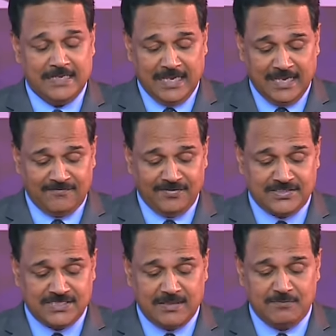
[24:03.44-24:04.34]
Every
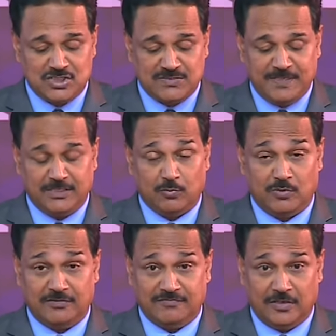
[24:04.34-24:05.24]
time you speak the
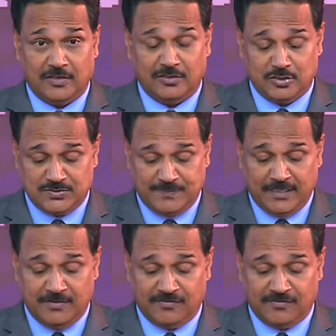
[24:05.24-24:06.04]
word of God, you're speaking